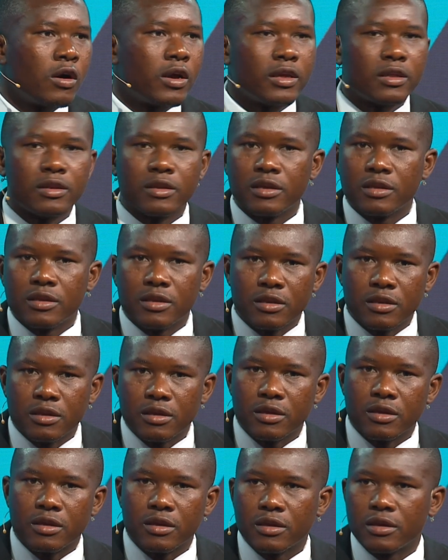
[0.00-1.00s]
in
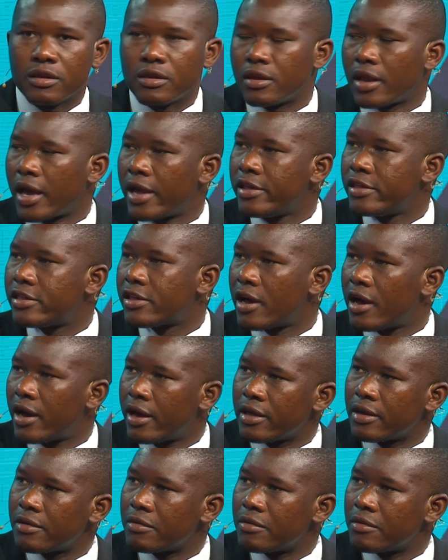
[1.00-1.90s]
Niger,